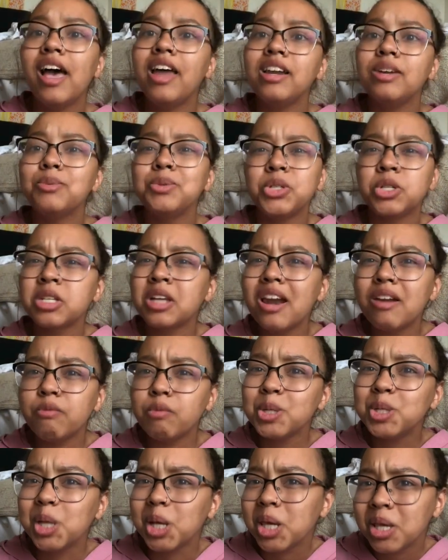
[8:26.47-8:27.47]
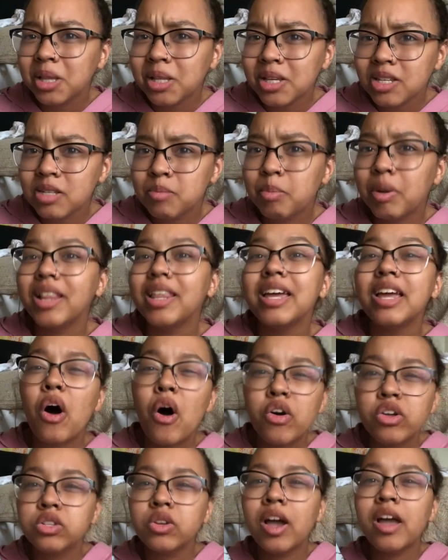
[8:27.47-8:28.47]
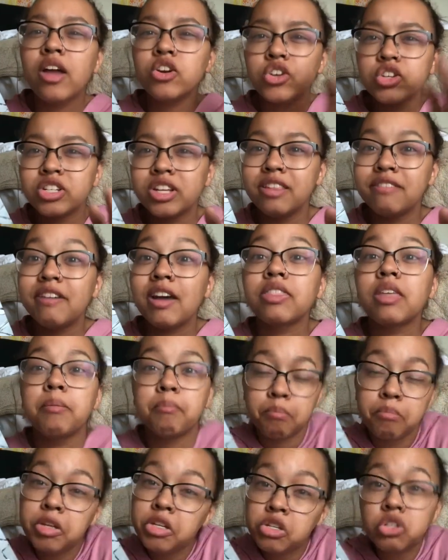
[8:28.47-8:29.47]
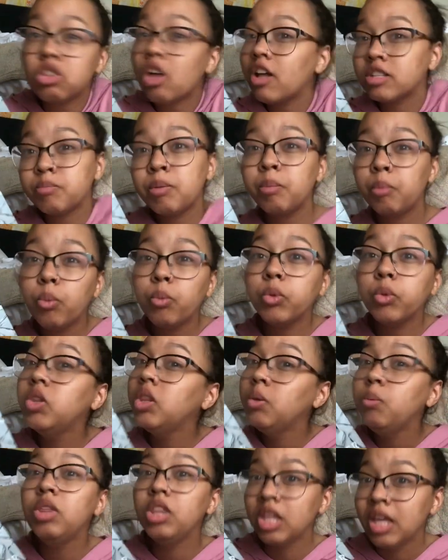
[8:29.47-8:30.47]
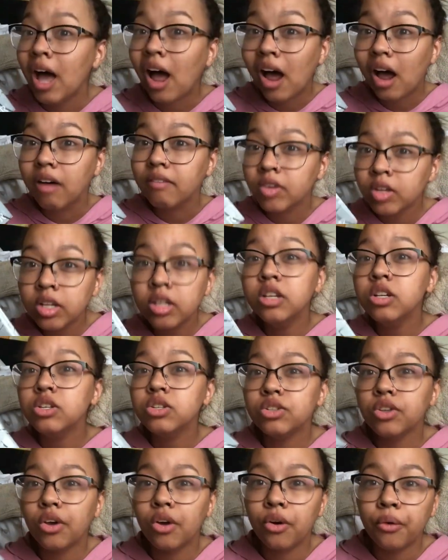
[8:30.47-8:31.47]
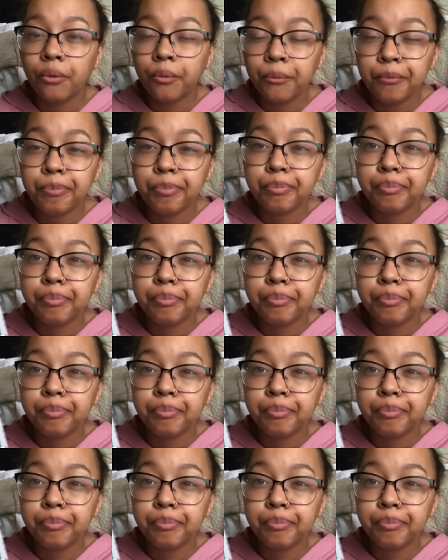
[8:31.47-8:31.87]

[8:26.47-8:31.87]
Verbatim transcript: And it was just kind of ridiculous, but like also I understand the fact that these are thoughts people really have, so